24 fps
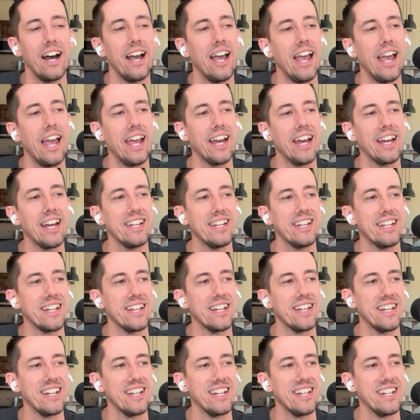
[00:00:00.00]
And
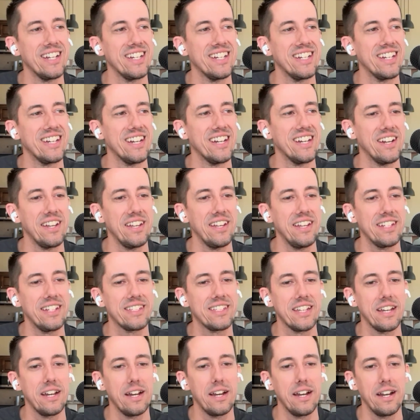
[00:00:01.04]

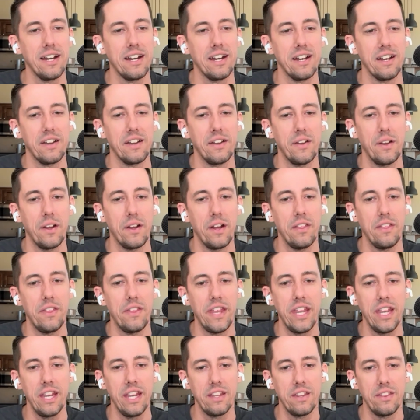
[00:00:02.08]
it's they're
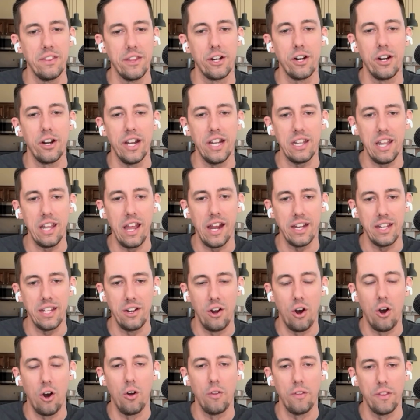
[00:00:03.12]

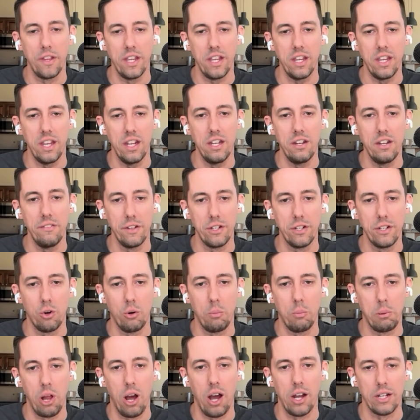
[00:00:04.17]
inlining all the individual
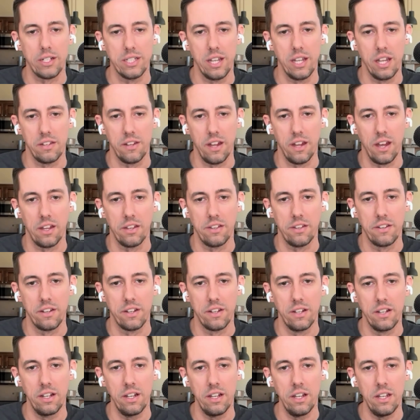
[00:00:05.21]
block CSS.
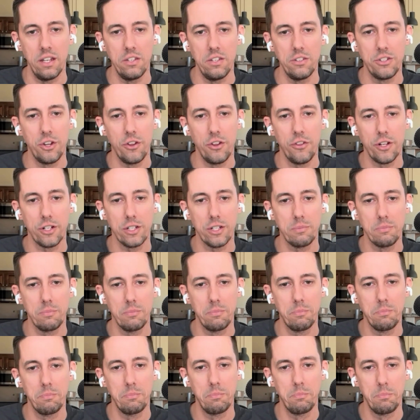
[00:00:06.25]
So there's
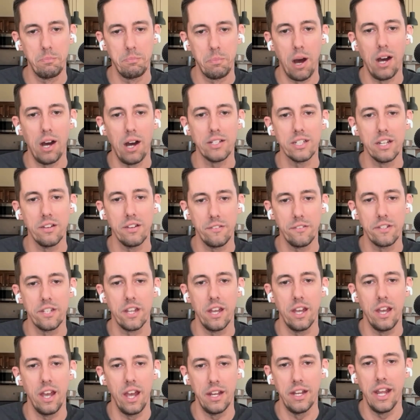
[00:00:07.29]
positives
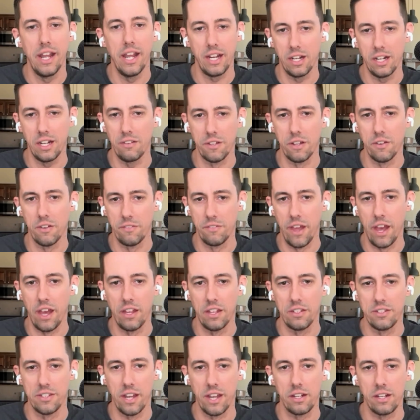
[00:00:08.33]
and negatives of that.
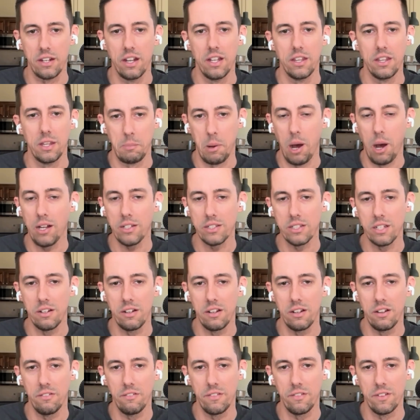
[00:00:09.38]
It's like, the
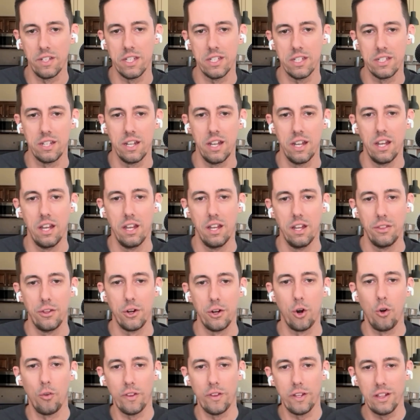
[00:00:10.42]
positive is
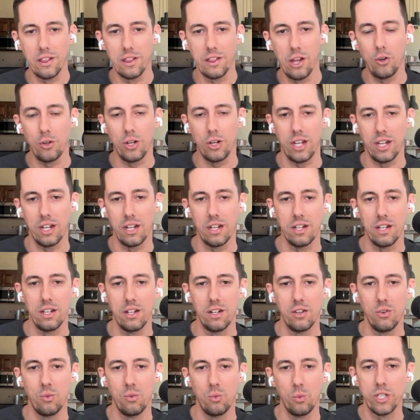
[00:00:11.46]
they're only loading
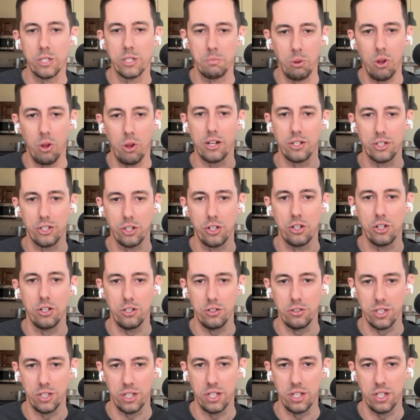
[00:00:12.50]
which blocks you're
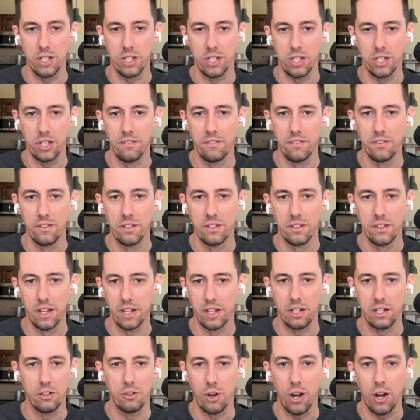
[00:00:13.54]
using now.
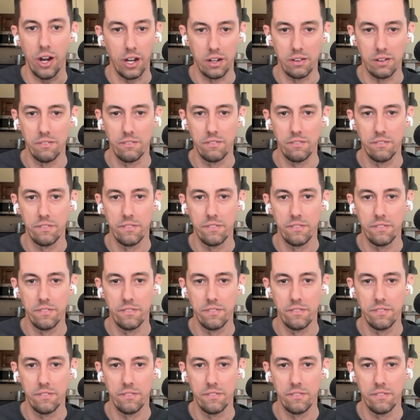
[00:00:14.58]
Like, great.